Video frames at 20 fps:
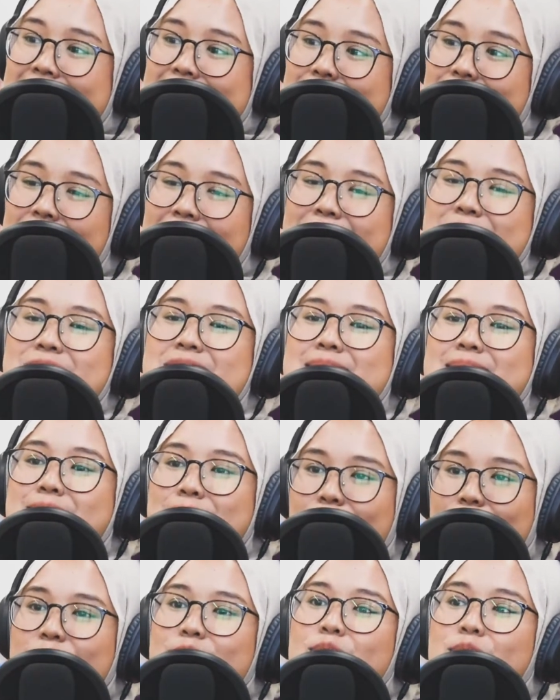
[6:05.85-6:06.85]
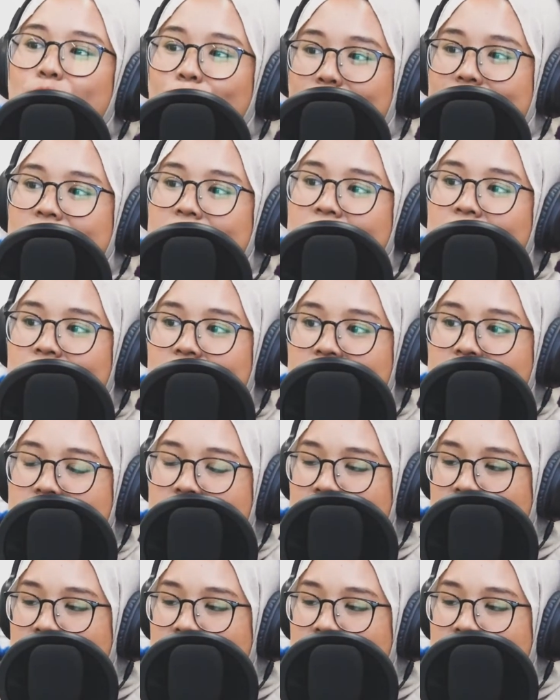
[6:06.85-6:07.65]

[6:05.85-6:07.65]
Why don't you just move your things?